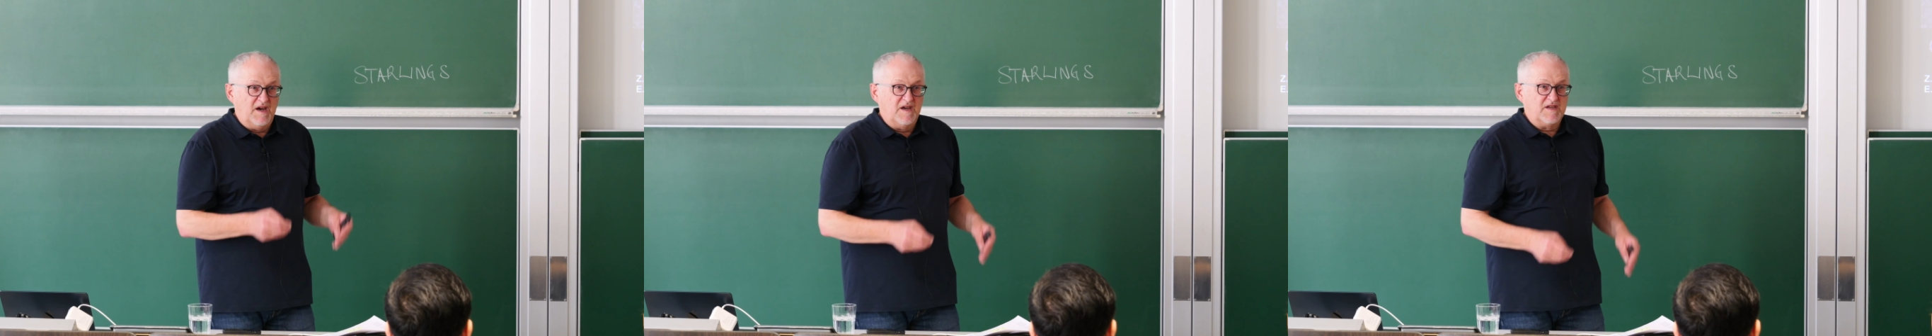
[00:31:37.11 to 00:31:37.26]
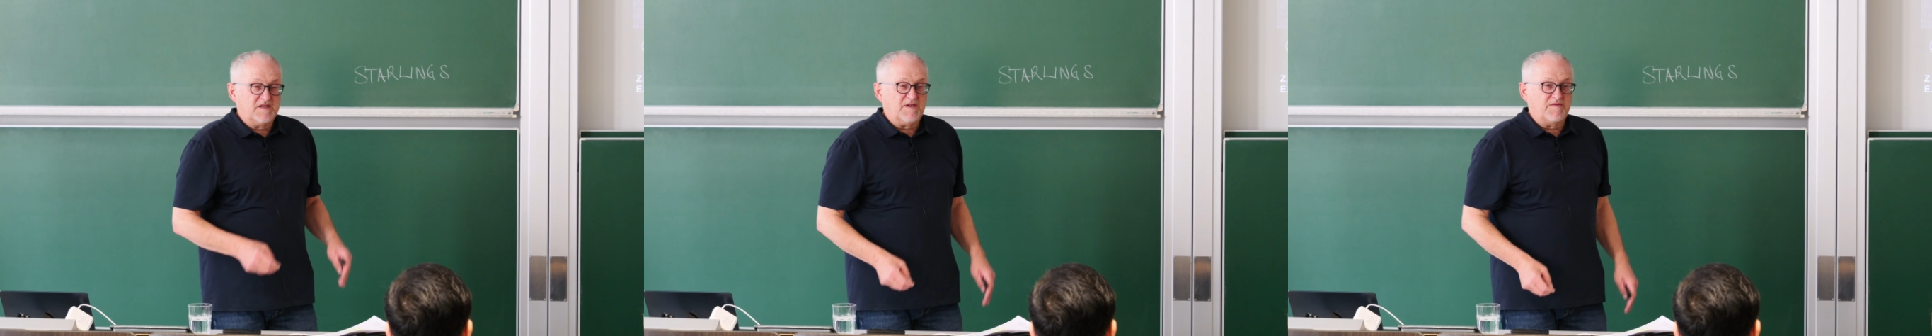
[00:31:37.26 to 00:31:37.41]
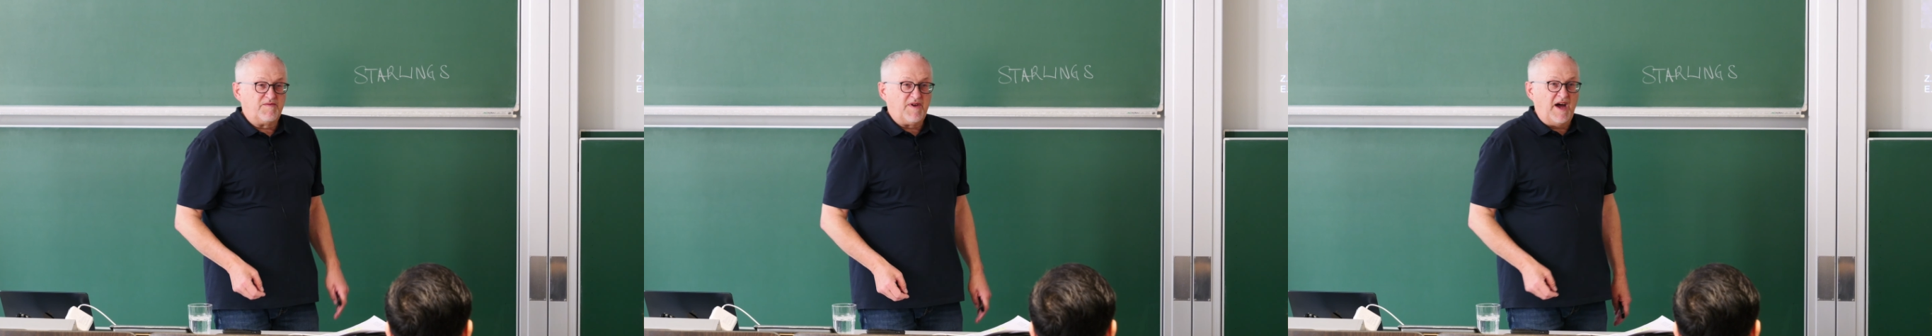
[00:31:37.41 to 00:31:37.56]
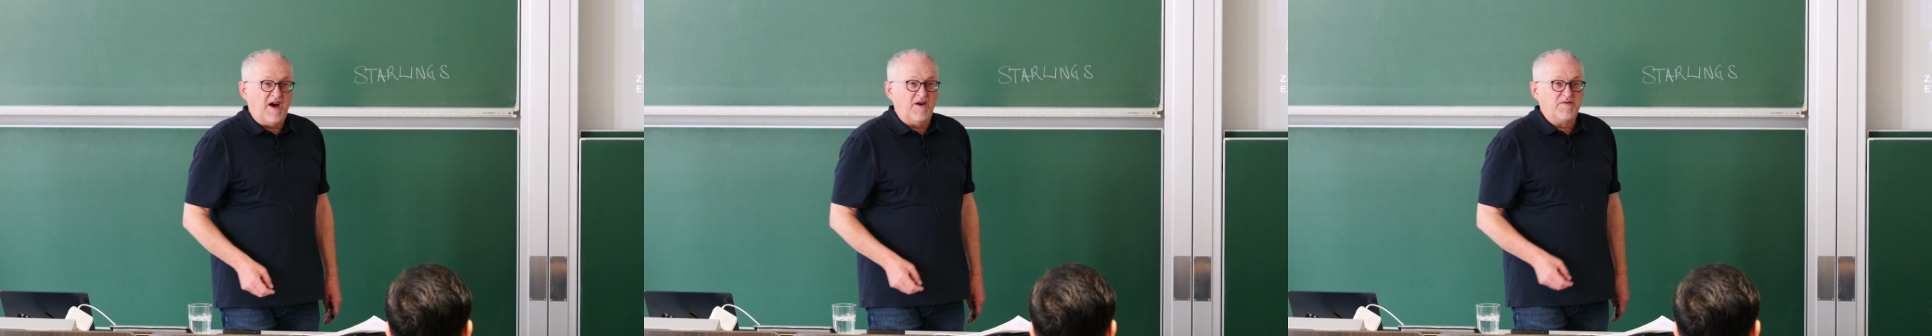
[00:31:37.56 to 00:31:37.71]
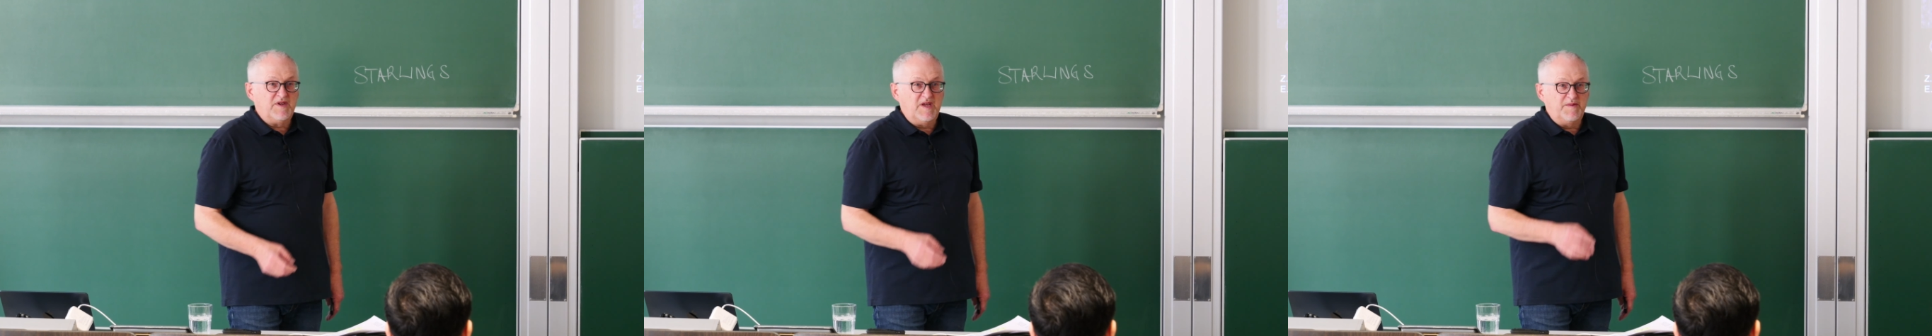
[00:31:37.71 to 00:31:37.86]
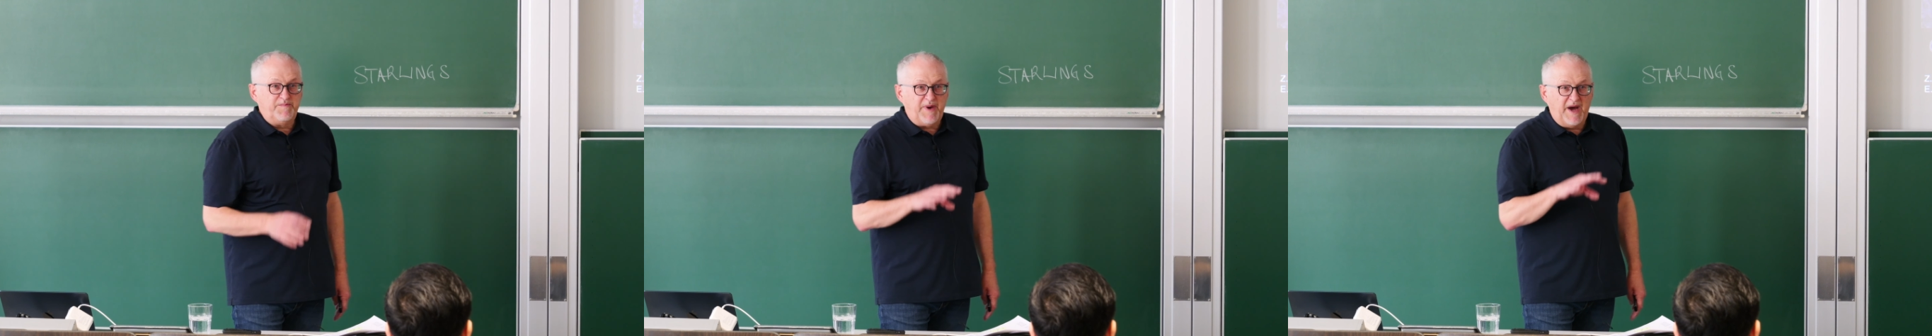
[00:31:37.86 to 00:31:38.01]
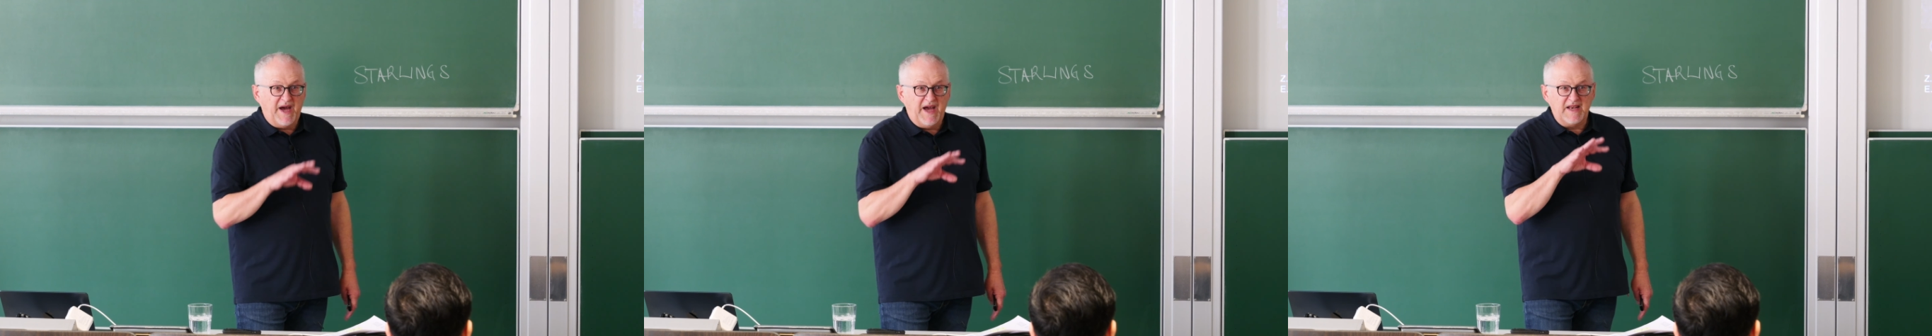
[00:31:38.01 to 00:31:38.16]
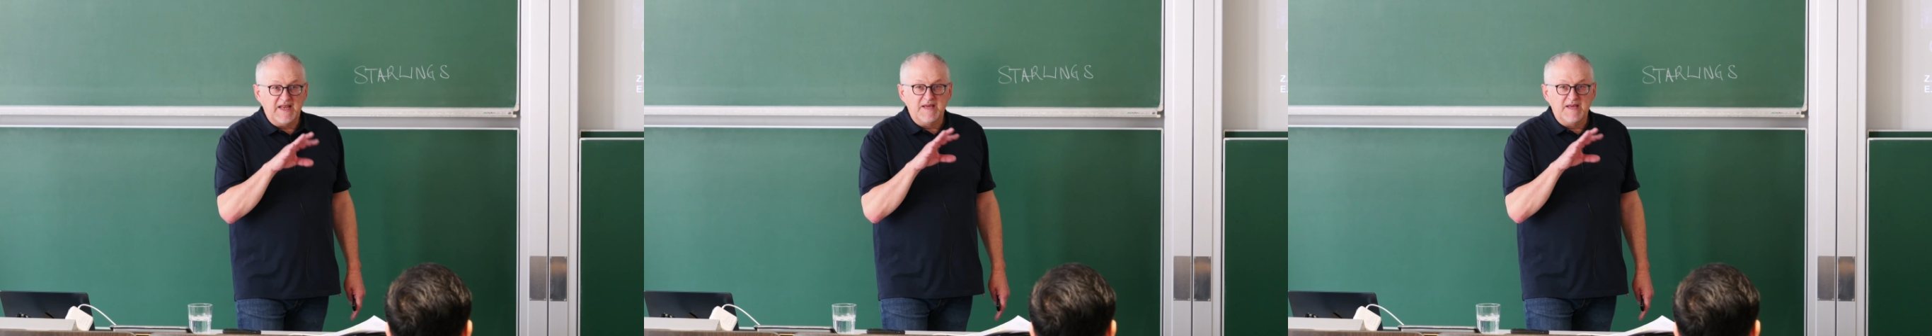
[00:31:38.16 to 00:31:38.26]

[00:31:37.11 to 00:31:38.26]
surrounded by a